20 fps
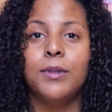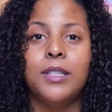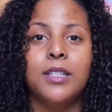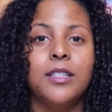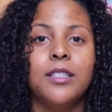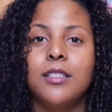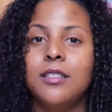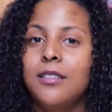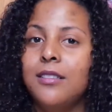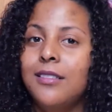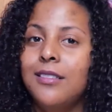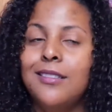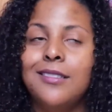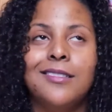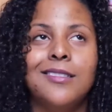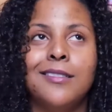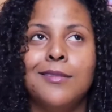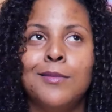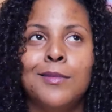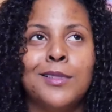because, you
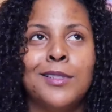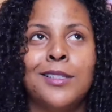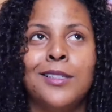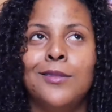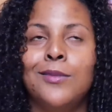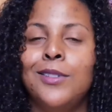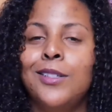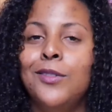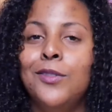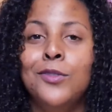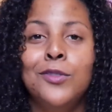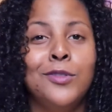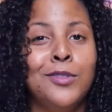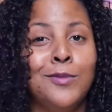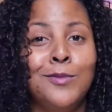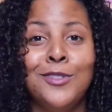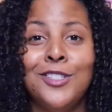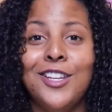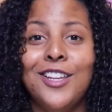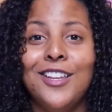know what I'm saying, we're going through
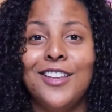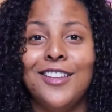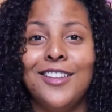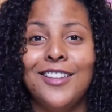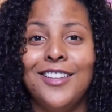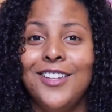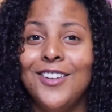some shit.